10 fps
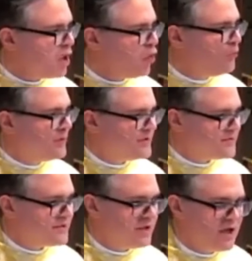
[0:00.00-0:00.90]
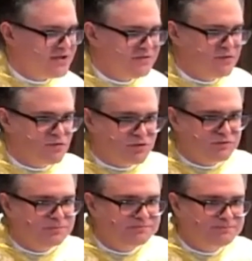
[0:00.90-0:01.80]
openness to God's future,
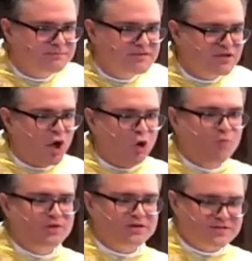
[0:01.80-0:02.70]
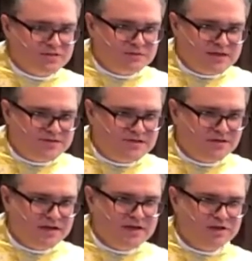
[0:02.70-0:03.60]
this openness to
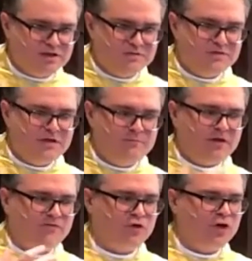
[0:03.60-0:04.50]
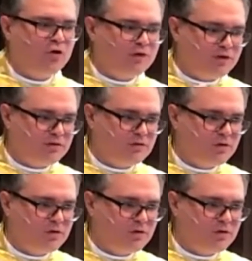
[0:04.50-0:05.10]
reconciliation by foregoing